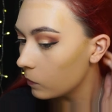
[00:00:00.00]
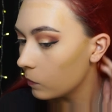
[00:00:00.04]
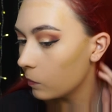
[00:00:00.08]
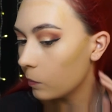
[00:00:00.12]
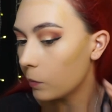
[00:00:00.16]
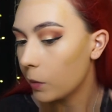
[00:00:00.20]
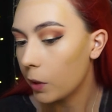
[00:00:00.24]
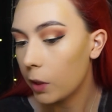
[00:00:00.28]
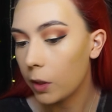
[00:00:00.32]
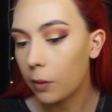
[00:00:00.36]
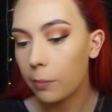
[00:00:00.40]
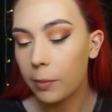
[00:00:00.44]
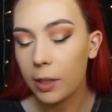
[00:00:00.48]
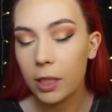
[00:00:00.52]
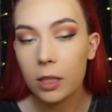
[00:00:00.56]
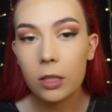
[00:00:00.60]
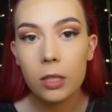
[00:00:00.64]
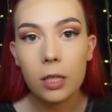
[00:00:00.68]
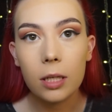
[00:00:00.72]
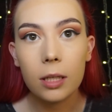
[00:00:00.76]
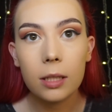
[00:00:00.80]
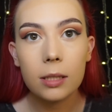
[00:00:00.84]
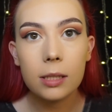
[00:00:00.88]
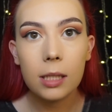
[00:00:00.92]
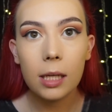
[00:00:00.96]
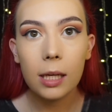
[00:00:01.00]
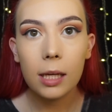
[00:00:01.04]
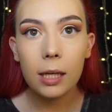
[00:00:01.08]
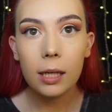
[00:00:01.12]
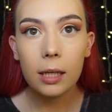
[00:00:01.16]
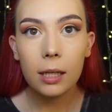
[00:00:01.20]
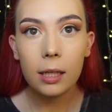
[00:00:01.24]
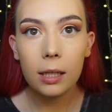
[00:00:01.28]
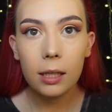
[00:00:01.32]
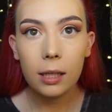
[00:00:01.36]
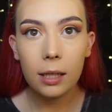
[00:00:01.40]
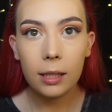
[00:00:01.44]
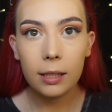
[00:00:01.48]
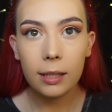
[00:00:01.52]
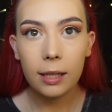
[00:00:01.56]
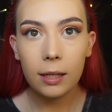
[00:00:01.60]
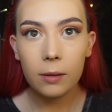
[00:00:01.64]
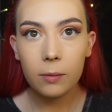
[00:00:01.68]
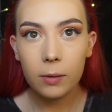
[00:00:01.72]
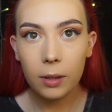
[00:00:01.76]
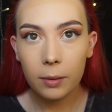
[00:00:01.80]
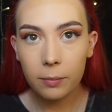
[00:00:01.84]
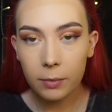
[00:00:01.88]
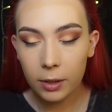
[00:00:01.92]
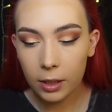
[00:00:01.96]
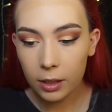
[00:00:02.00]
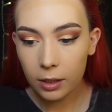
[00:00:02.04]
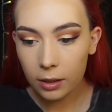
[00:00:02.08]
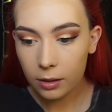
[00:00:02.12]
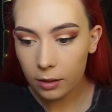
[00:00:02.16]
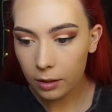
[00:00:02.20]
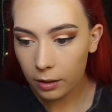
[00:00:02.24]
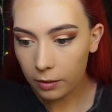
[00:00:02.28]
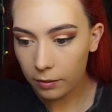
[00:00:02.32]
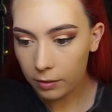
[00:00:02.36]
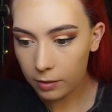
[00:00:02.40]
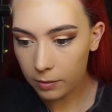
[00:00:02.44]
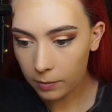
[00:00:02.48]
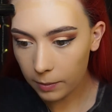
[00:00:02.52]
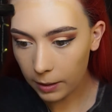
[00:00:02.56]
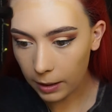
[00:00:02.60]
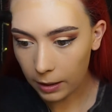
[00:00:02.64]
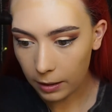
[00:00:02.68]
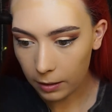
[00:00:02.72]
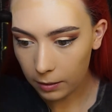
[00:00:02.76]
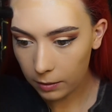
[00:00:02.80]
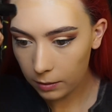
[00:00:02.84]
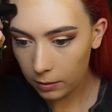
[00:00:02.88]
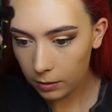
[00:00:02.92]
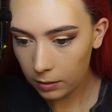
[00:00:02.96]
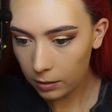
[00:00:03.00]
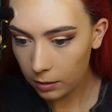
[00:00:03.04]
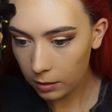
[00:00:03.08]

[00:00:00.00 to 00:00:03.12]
Put it on my cheeks here, and now what I'm gonna do as well